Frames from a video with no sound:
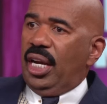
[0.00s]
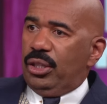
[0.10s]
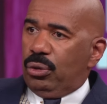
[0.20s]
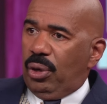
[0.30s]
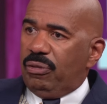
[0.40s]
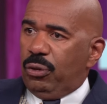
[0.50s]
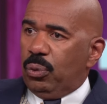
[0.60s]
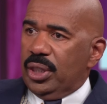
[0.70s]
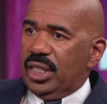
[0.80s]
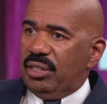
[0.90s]
and you're grateful for
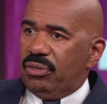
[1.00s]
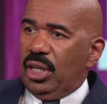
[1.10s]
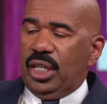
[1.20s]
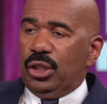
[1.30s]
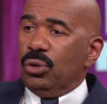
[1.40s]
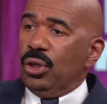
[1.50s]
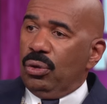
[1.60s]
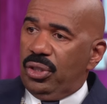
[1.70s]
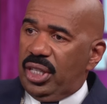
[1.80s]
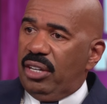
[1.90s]
what they've done, and you know
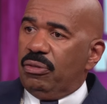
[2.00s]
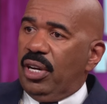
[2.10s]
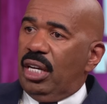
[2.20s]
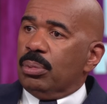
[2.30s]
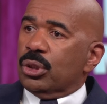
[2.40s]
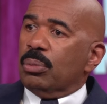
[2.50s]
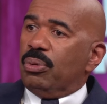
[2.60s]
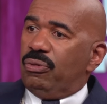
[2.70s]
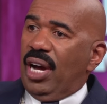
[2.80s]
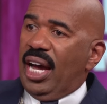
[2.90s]
that they've able to
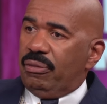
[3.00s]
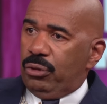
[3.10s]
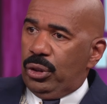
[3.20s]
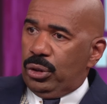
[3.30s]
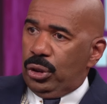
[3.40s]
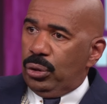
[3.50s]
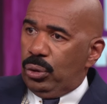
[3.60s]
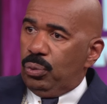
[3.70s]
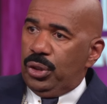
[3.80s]
provide for your children